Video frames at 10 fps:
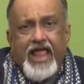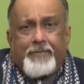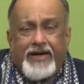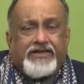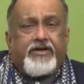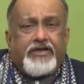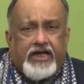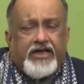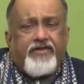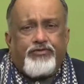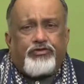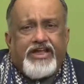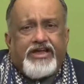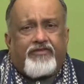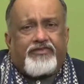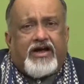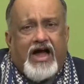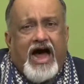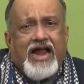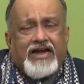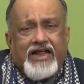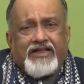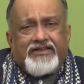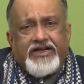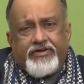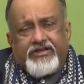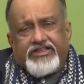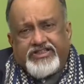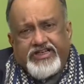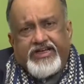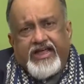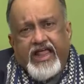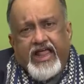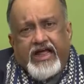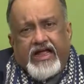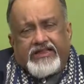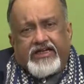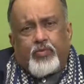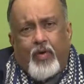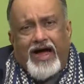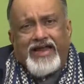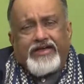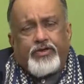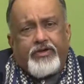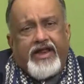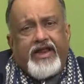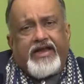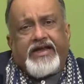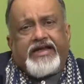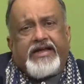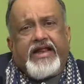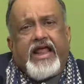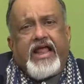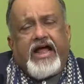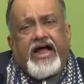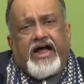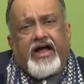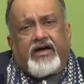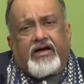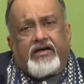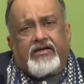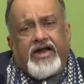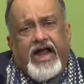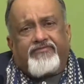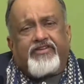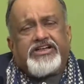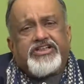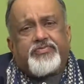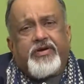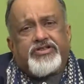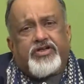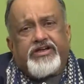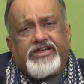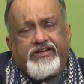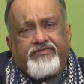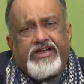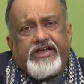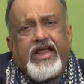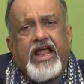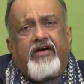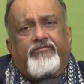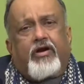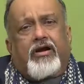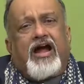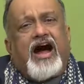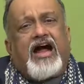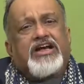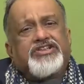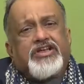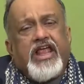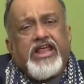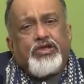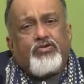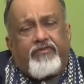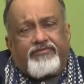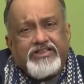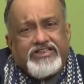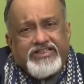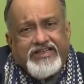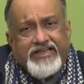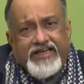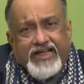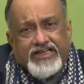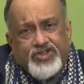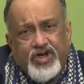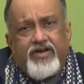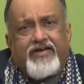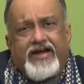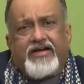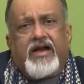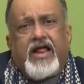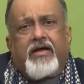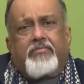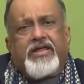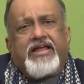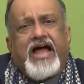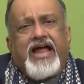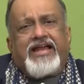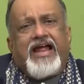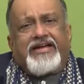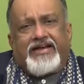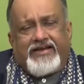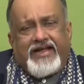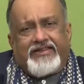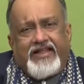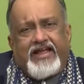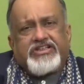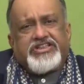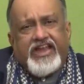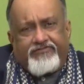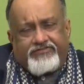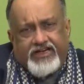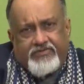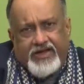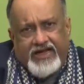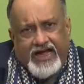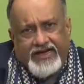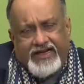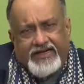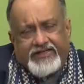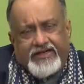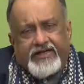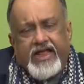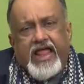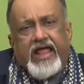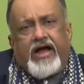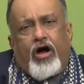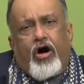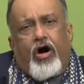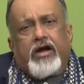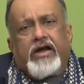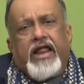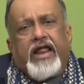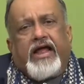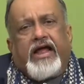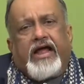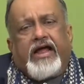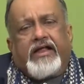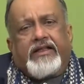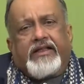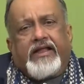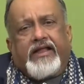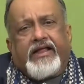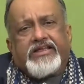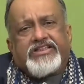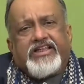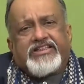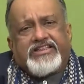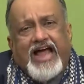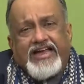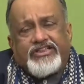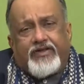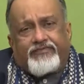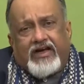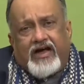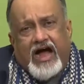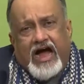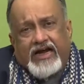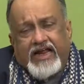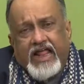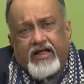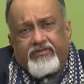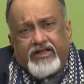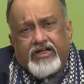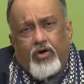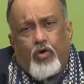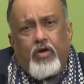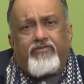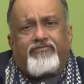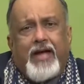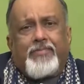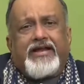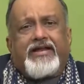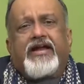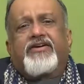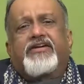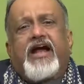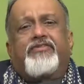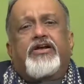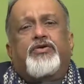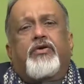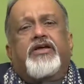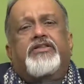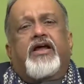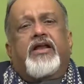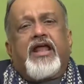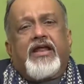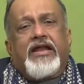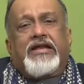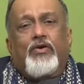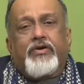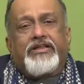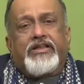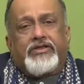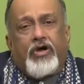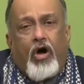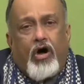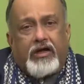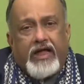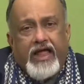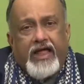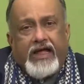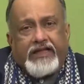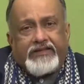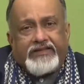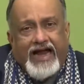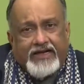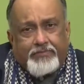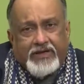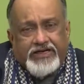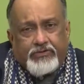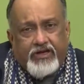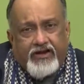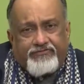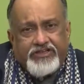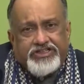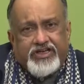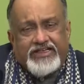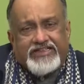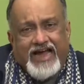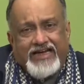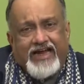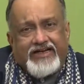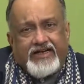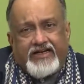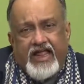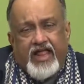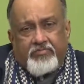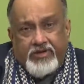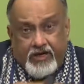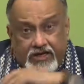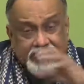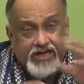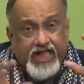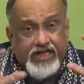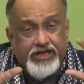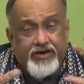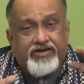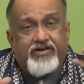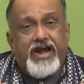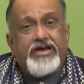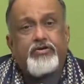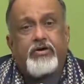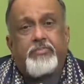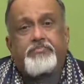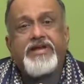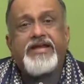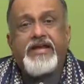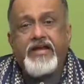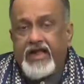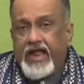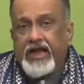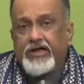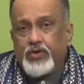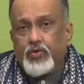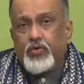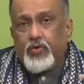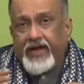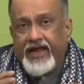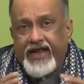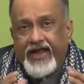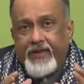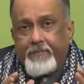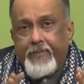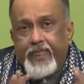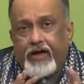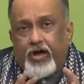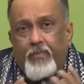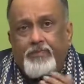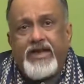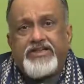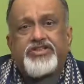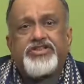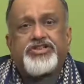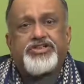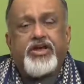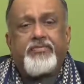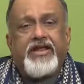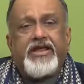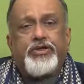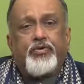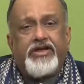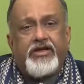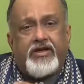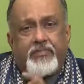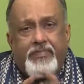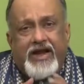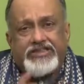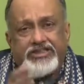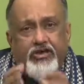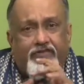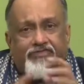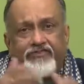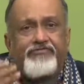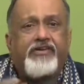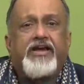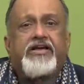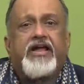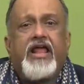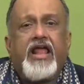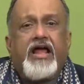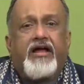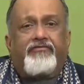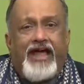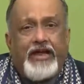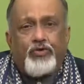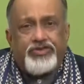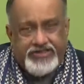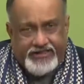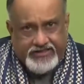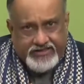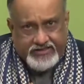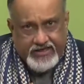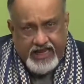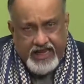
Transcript: But if you think of the car, then you will see that why today in advertisements on TV for cars, you often see children being highlighted and their safety being highlighted, or the size of the car where the whole family can travel together, including the dog, that particular feature is highlighted, because you are trying to appeal to a complex decision making unit comprising of different value sets.